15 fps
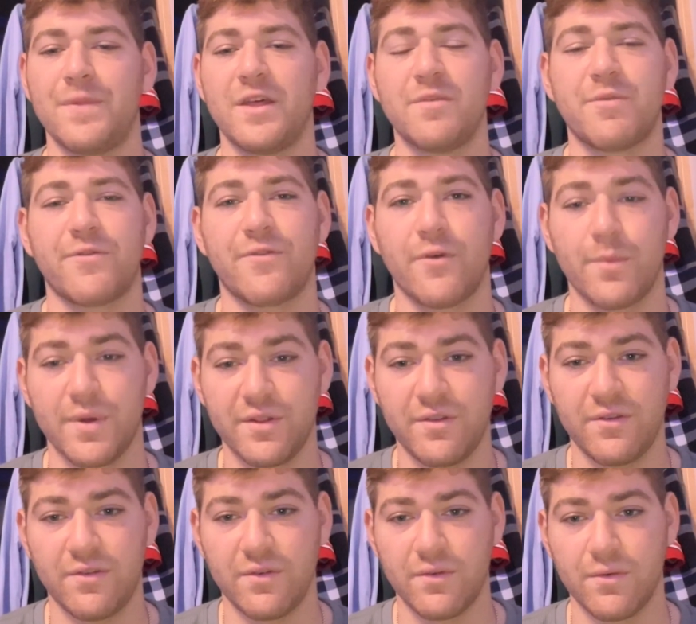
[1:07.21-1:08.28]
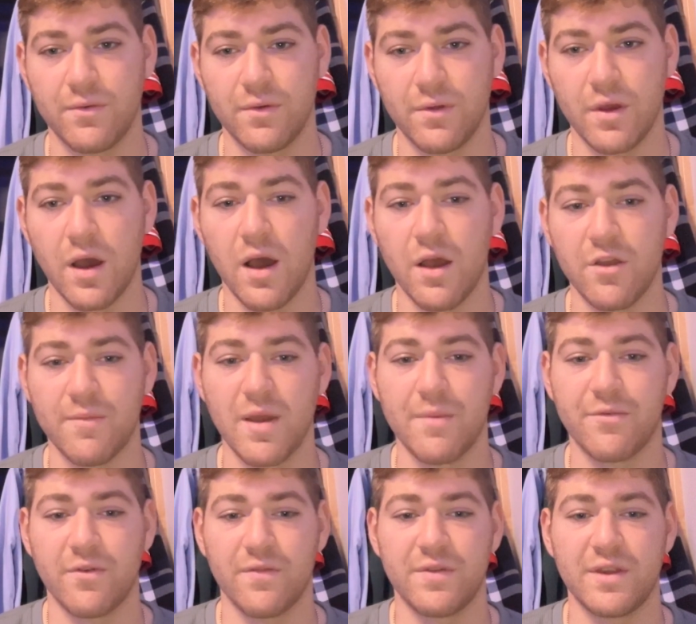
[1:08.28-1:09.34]
In the performance, you may
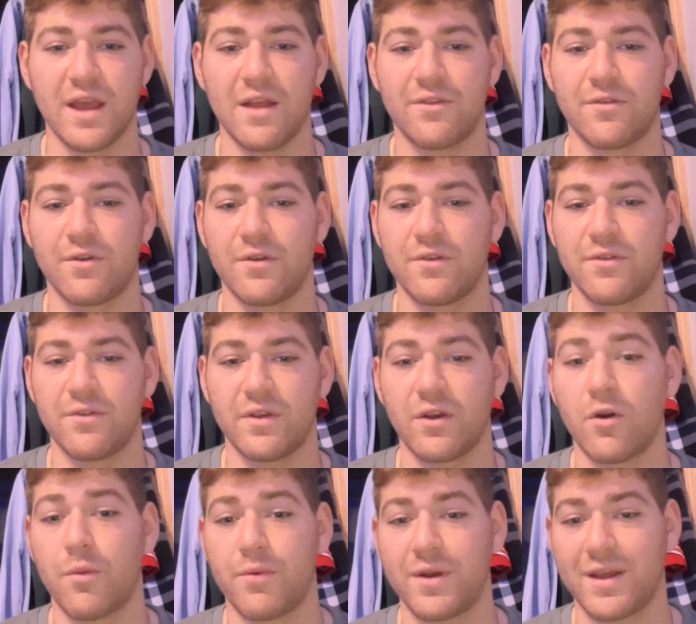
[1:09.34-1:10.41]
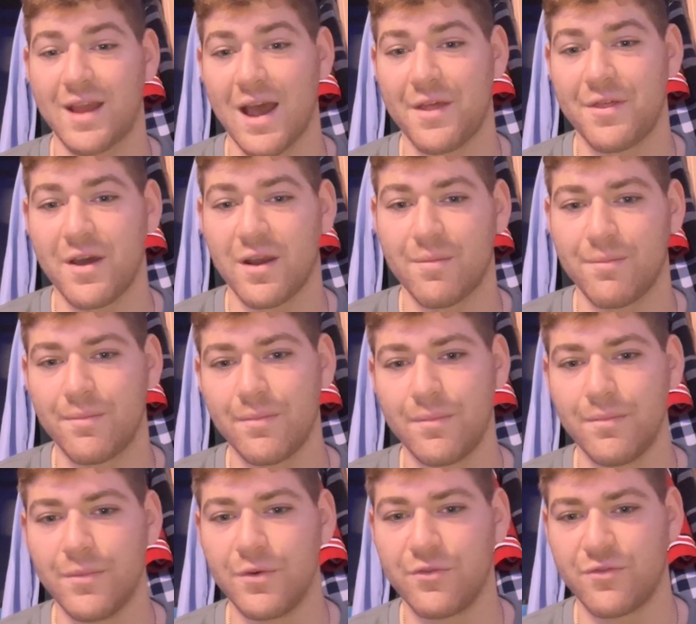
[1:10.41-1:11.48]
observe the dancers incorporating Catholic
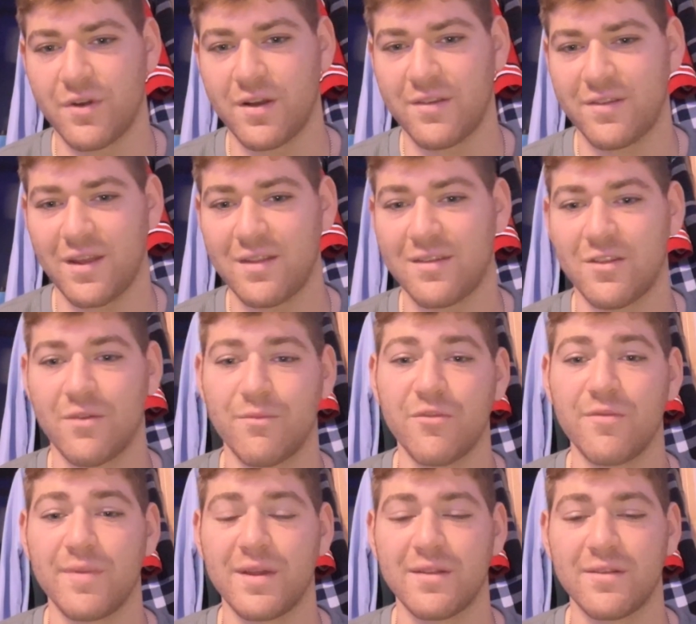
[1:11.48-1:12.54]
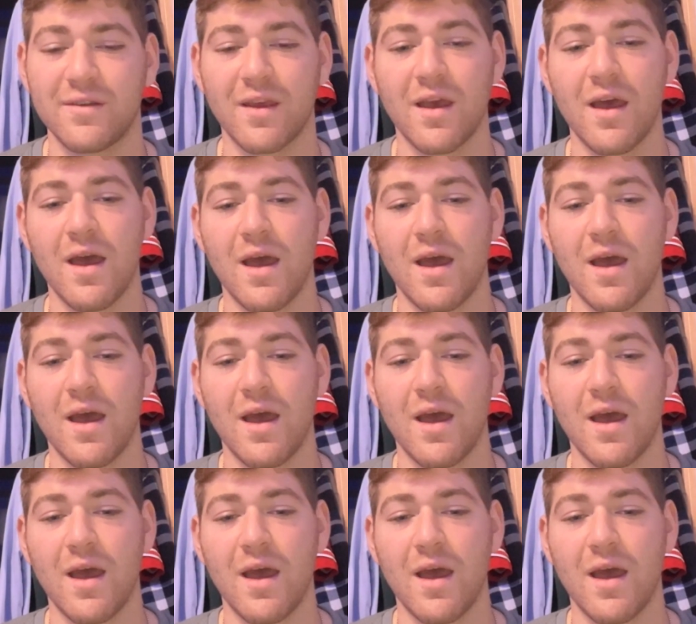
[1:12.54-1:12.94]
mudras into their movements,